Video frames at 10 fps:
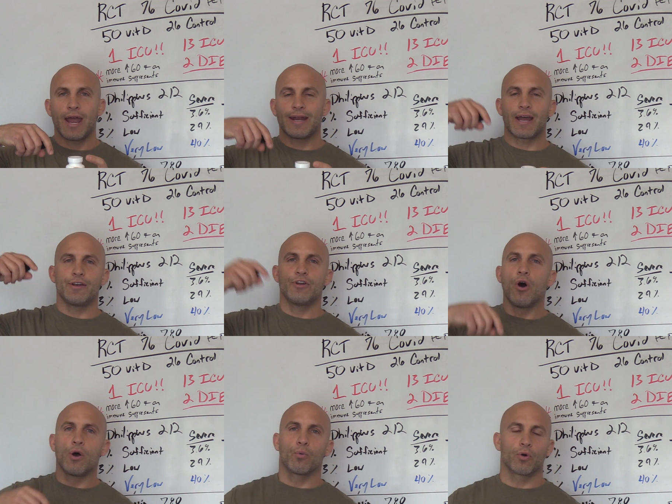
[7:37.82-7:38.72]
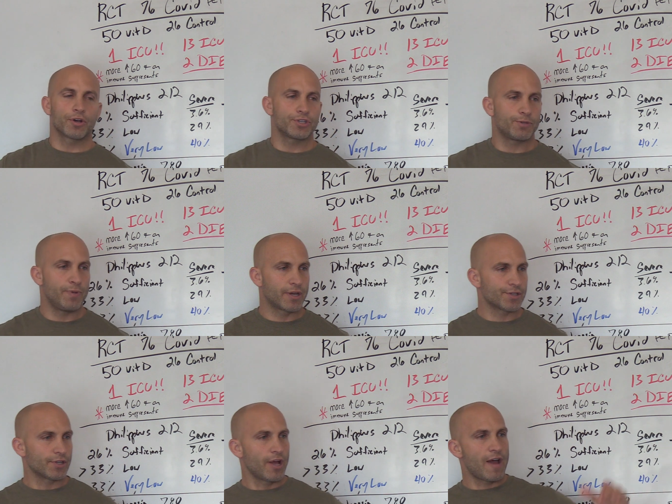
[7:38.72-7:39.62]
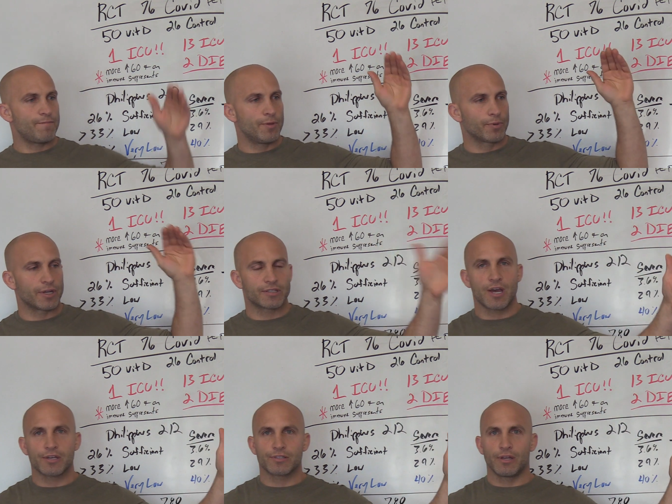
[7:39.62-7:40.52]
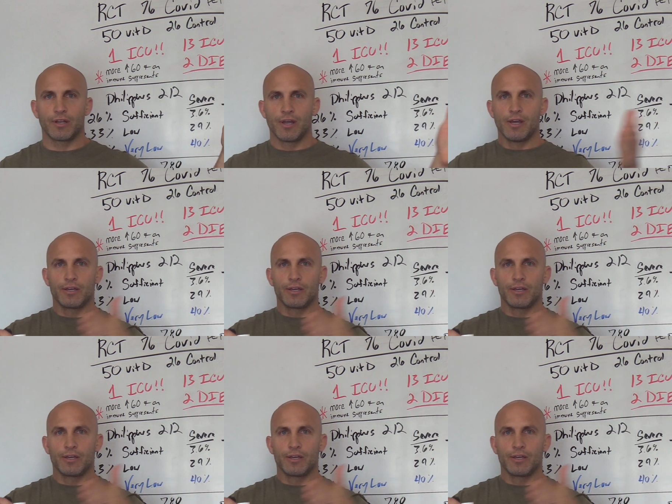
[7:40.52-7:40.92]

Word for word: And I know it works is because I'll have people get tested,